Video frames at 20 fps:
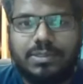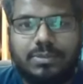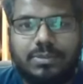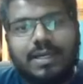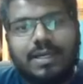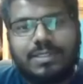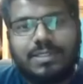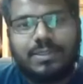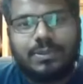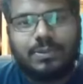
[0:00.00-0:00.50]

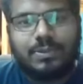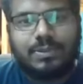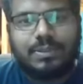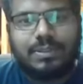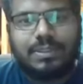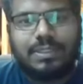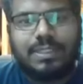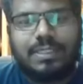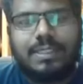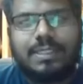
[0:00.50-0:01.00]
Mm-hmm.
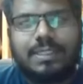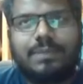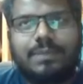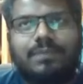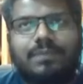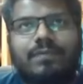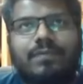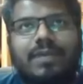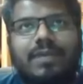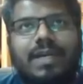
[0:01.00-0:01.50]
So
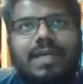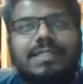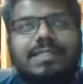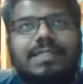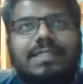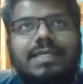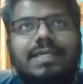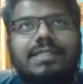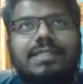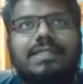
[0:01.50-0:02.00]
when I
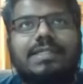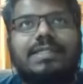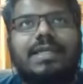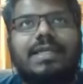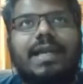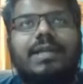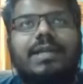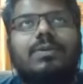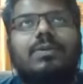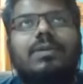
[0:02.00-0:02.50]
say this, I
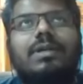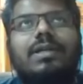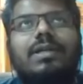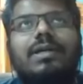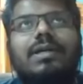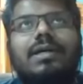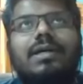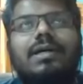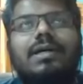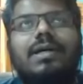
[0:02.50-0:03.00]
don't
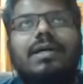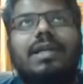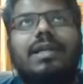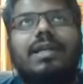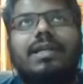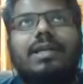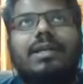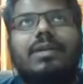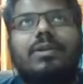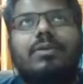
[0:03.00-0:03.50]

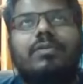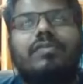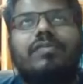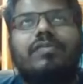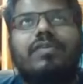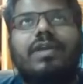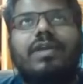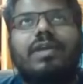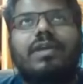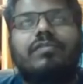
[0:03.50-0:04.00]
intend to
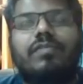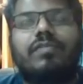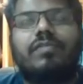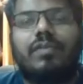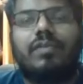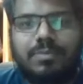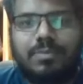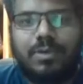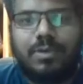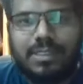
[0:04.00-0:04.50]
feign false
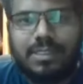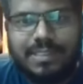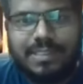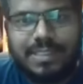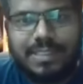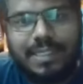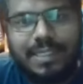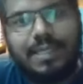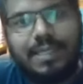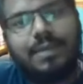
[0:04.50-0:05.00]

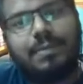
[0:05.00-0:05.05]
modesty,